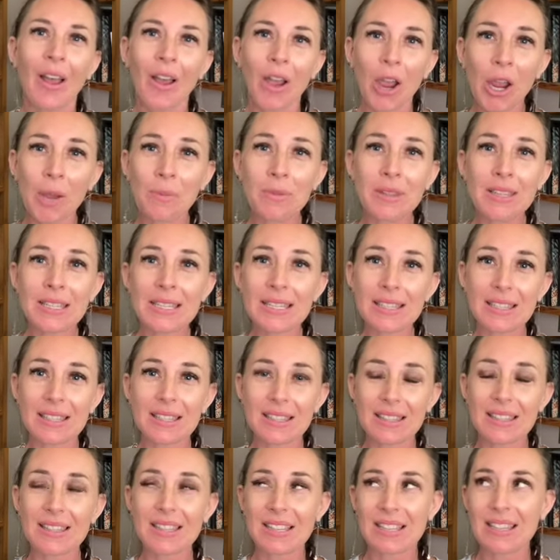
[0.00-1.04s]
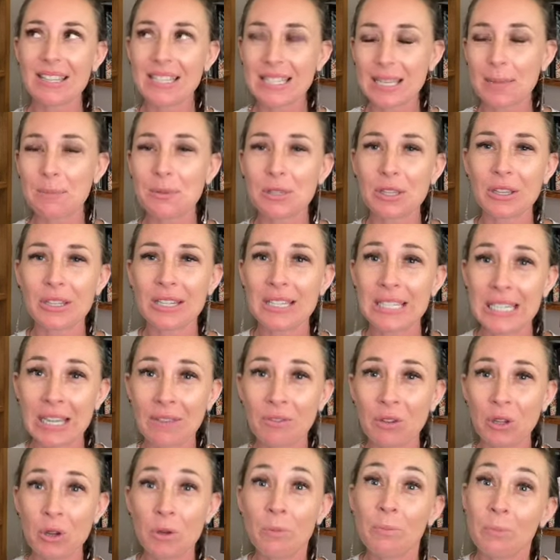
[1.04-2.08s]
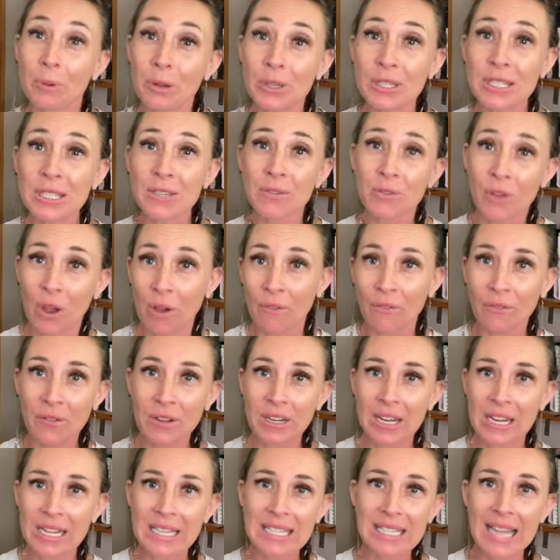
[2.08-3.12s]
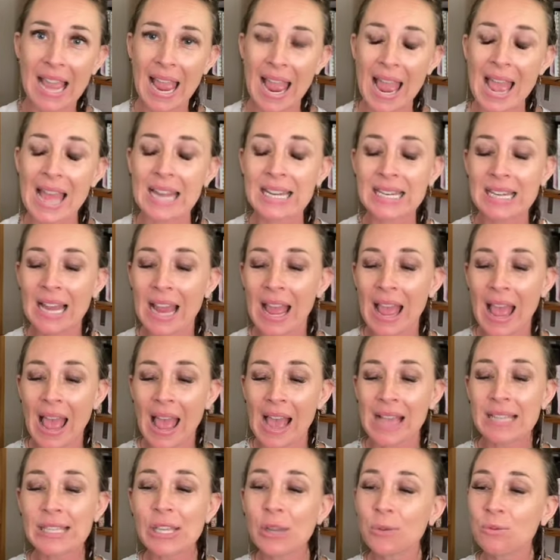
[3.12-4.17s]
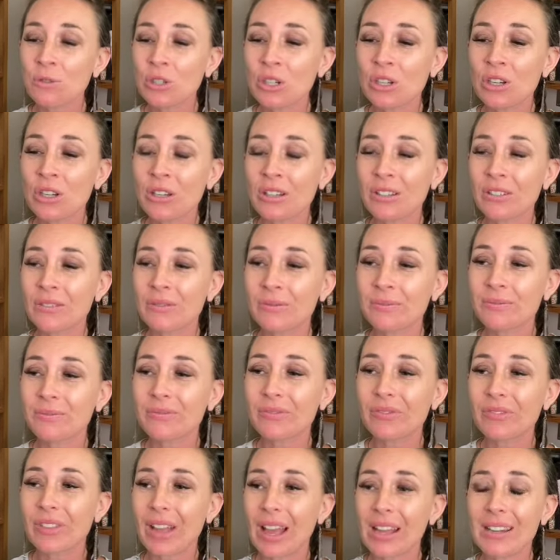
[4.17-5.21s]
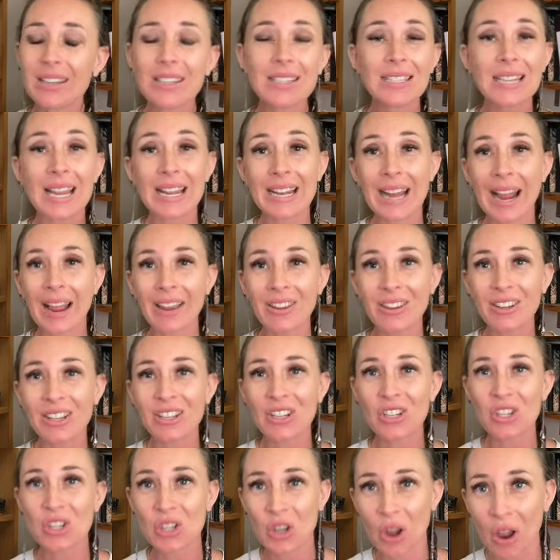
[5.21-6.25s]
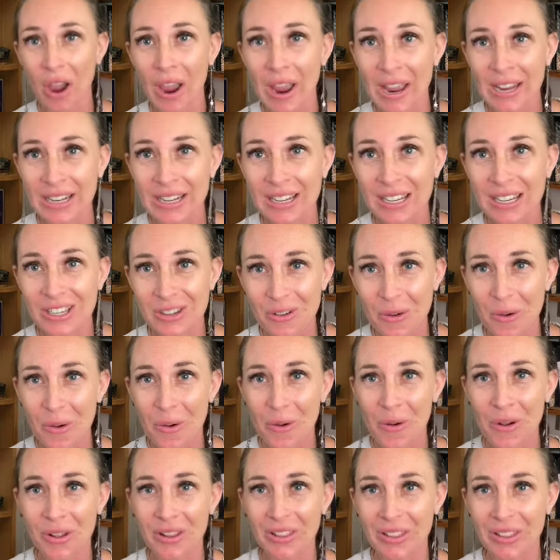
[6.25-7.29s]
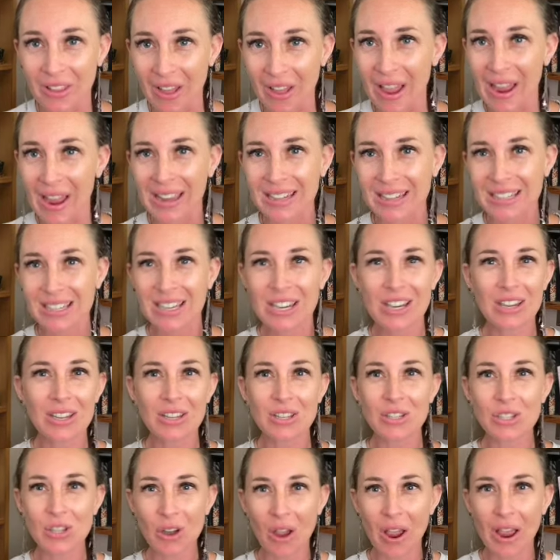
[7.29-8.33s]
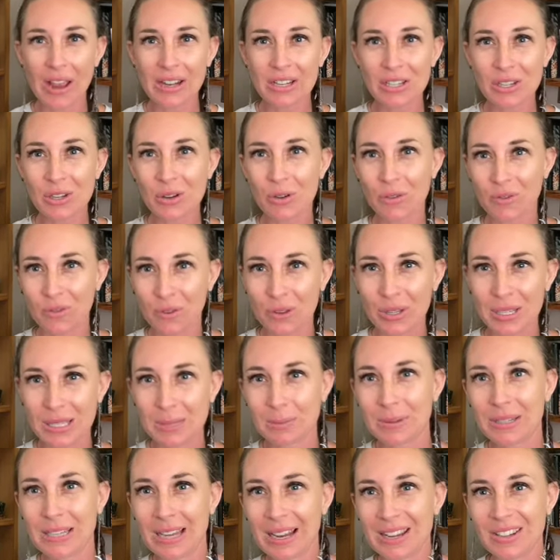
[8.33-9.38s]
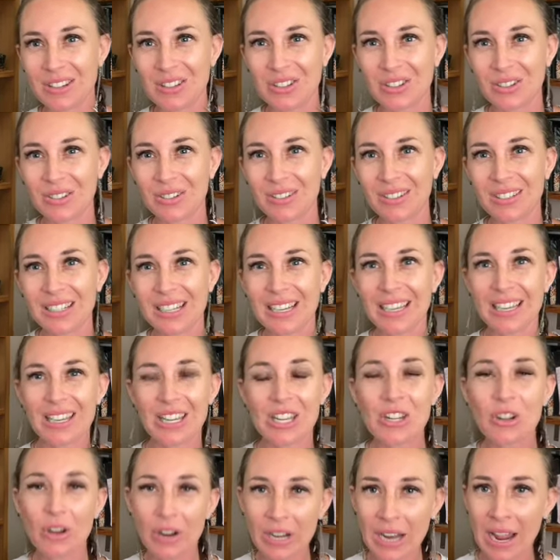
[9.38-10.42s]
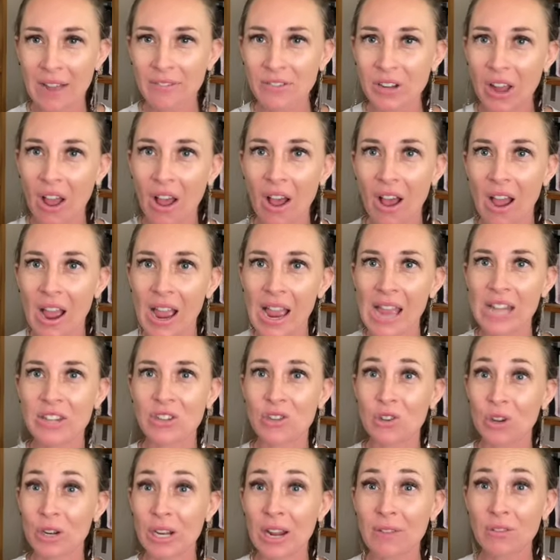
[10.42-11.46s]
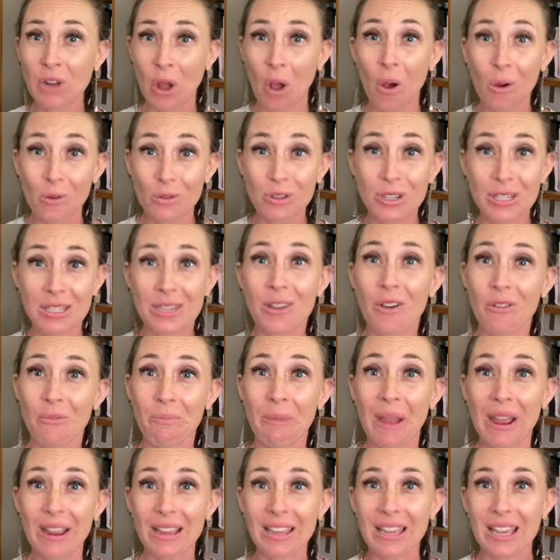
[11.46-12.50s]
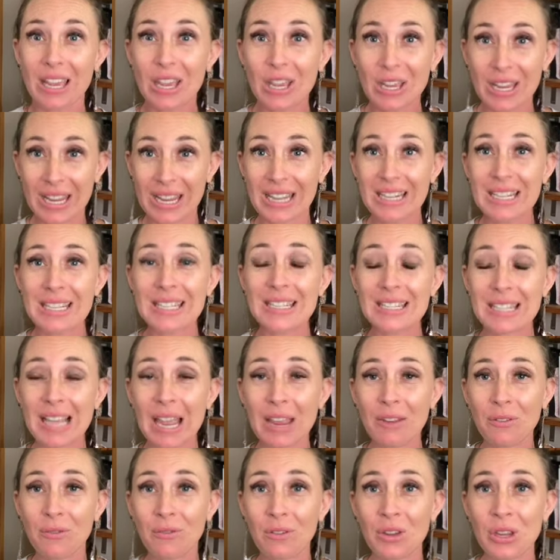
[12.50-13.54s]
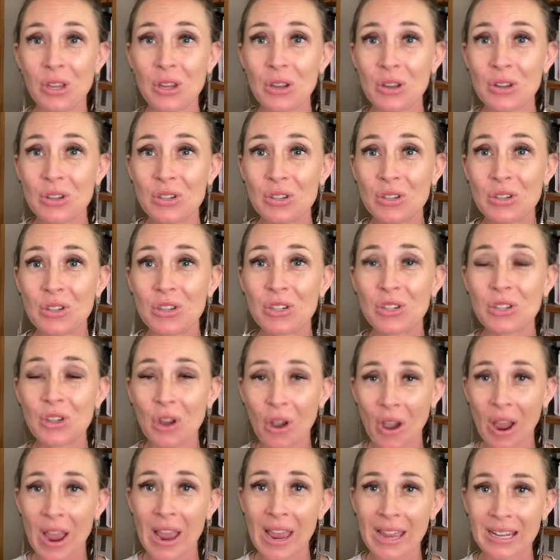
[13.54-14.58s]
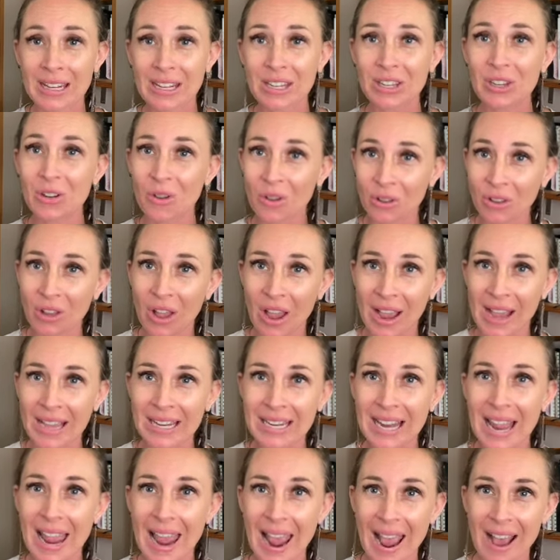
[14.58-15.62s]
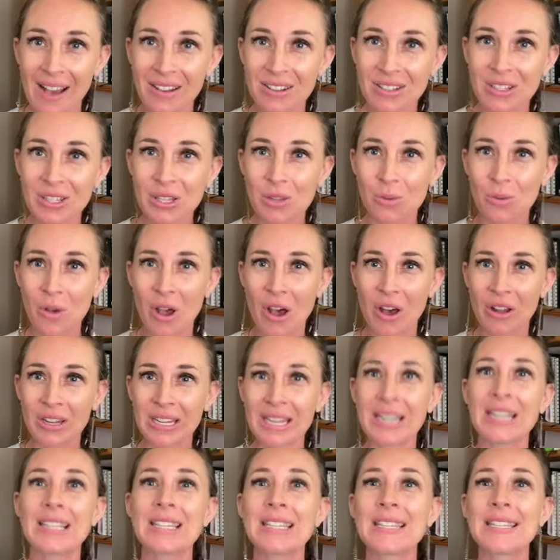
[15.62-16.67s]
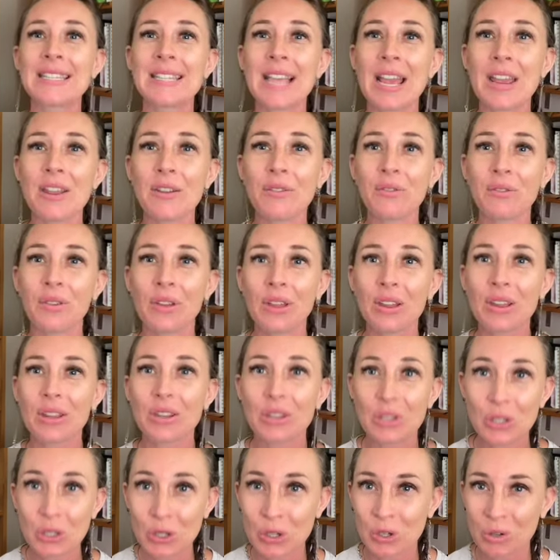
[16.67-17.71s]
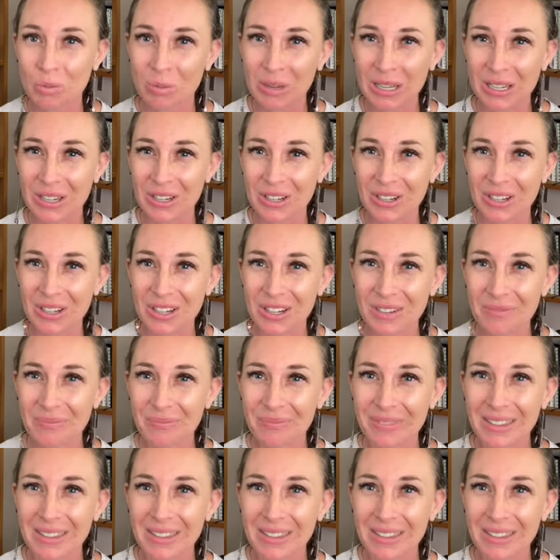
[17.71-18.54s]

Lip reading: I hope this episode has given you a boost of confidence and has helped you understand how you can shine your light shine to your fullest potential. You don't have to hide. You don't have to hold yourself back. It is safe for you to shine your light out into the world. It is safe to be you.